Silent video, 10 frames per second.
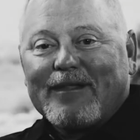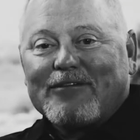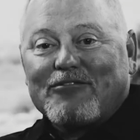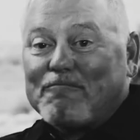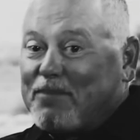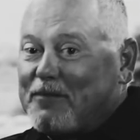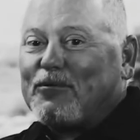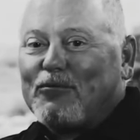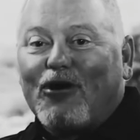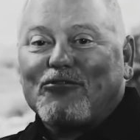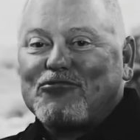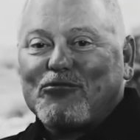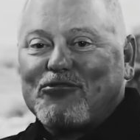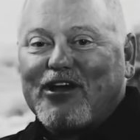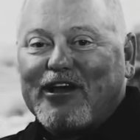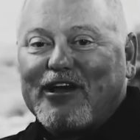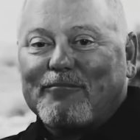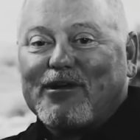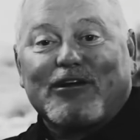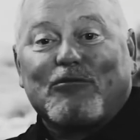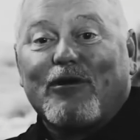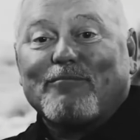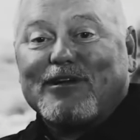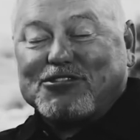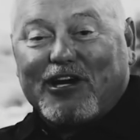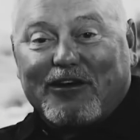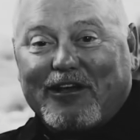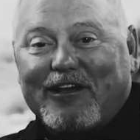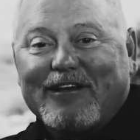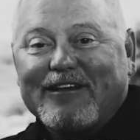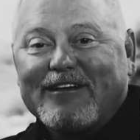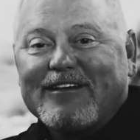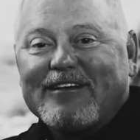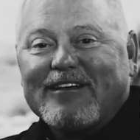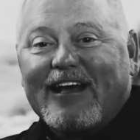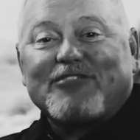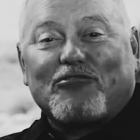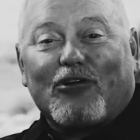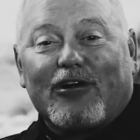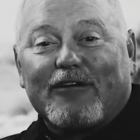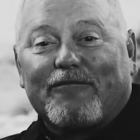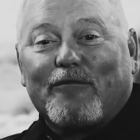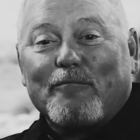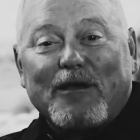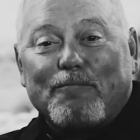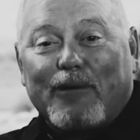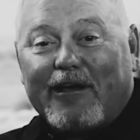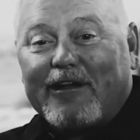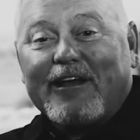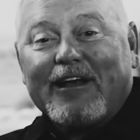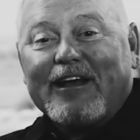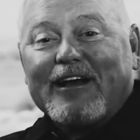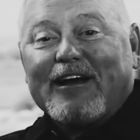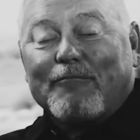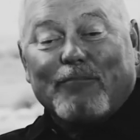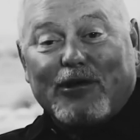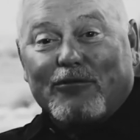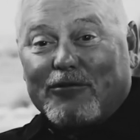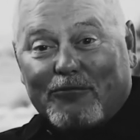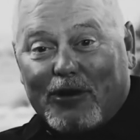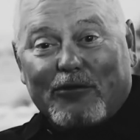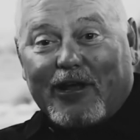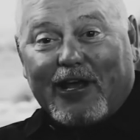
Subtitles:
Some people will also say I'm an equipment junkie. That started from me being a middle-of-the-road